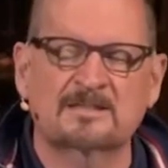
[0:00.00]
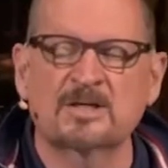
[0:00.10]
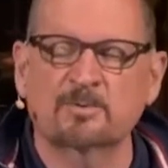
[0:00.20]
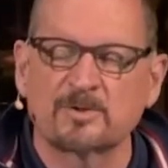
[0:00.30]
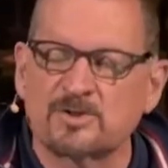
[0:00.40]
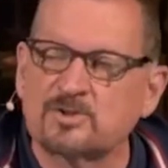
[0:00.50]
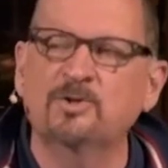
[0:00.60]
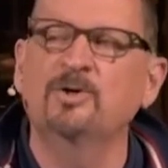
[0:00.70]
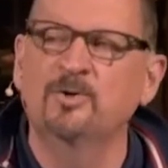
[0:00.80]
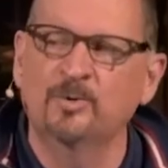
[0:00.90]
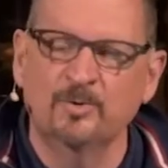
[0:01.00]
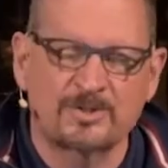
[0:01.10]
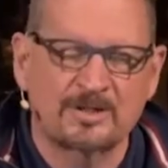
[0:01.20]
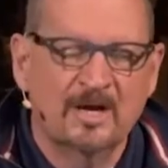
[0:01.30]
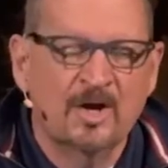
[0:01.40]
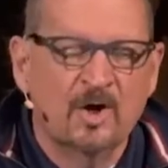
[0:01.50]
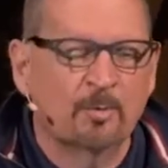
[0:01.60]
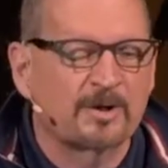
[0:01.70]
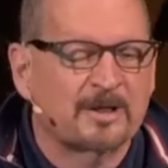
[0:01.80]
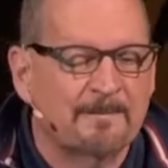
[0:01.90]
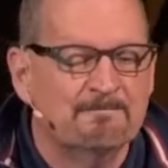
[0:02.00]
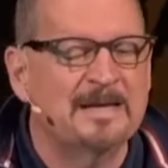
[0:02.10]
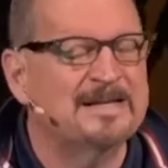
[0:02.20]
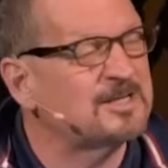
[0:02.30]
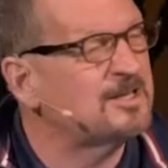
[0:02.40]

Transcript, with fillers: These were Jews who were committed